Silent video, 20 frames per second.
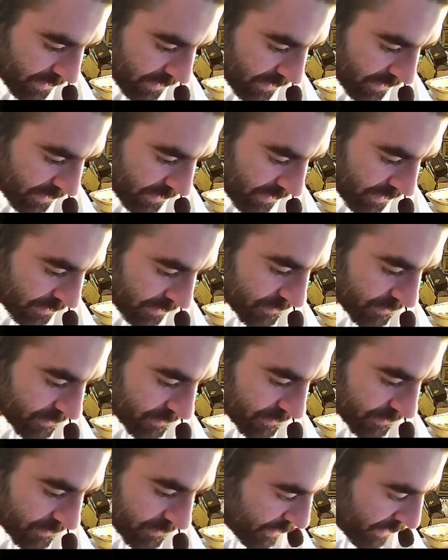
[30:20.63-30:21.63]

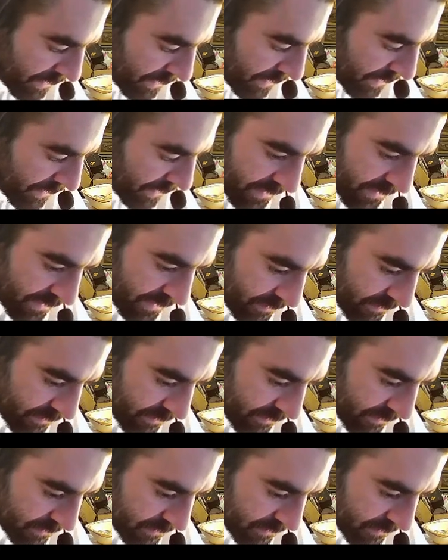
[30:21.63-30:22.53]
instruments?